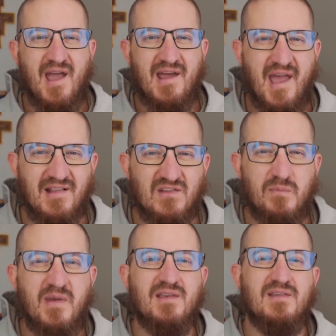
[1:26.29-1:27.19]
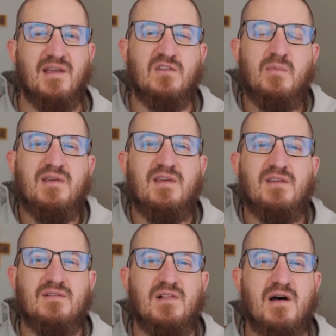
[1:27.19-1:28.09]
and, and speaks and speaks
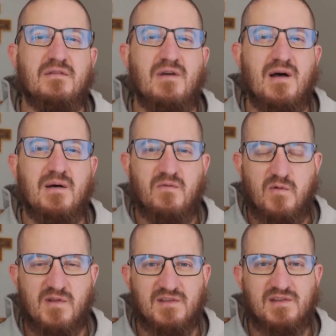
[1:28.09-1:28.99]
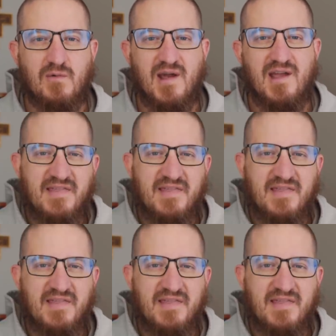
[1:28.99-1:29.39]
his love uh, for the son, right?